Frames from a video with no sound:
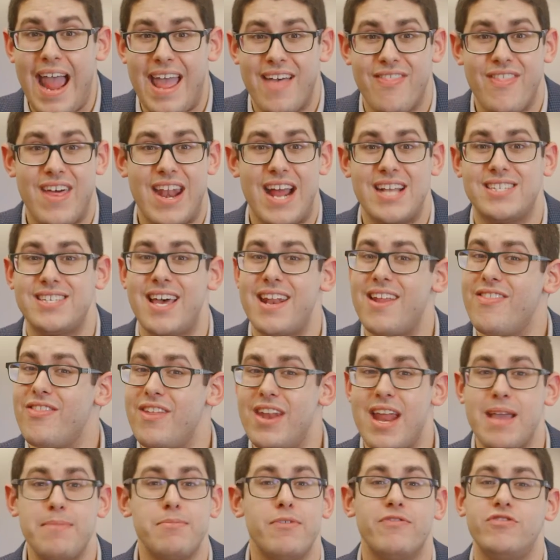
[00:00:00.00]
And then I said, in the
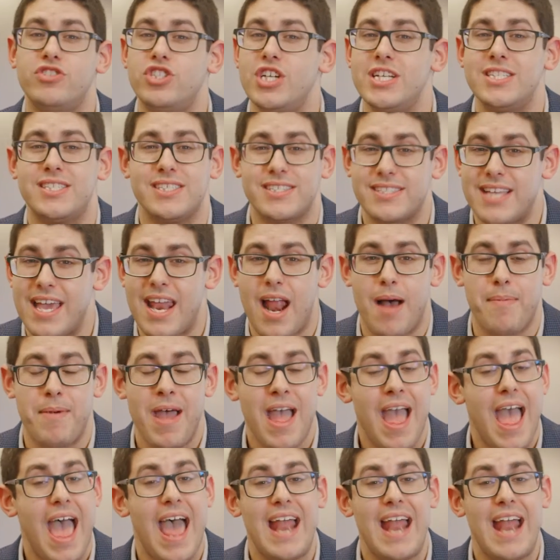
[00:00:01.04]
name of Jesus, get up.